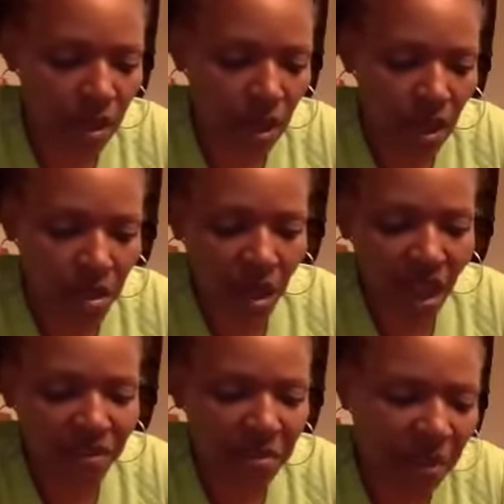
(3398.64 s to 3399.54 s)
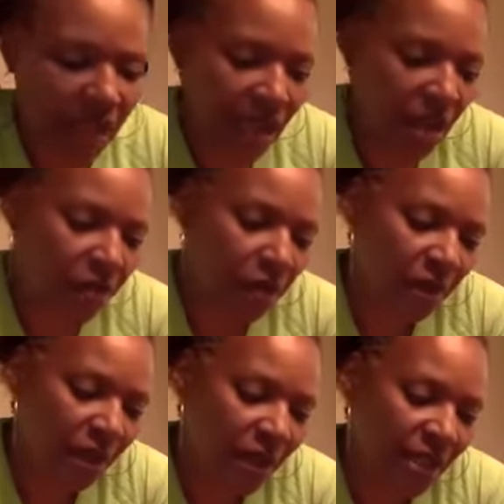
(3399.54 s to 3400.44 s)
And you have to be careful
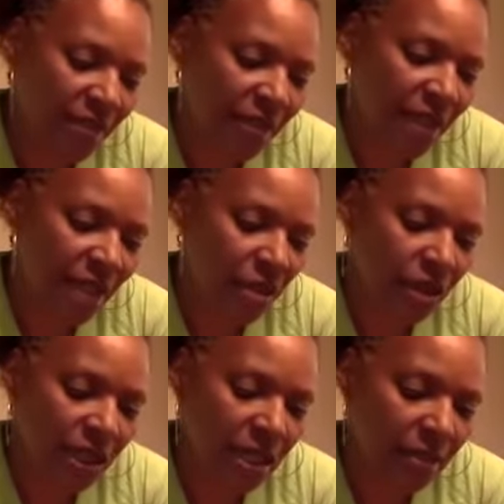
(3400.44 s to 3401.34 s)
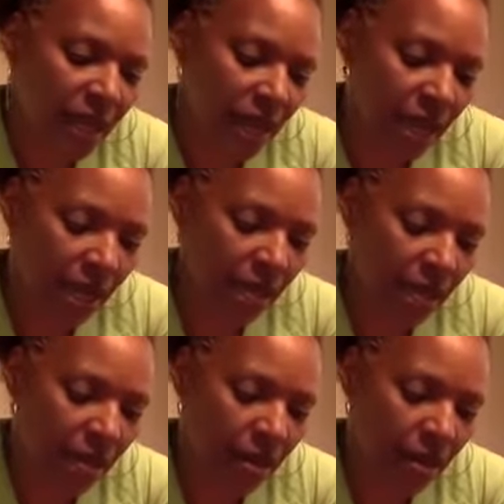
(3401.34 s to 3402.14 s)
because if not, you'll end up cutting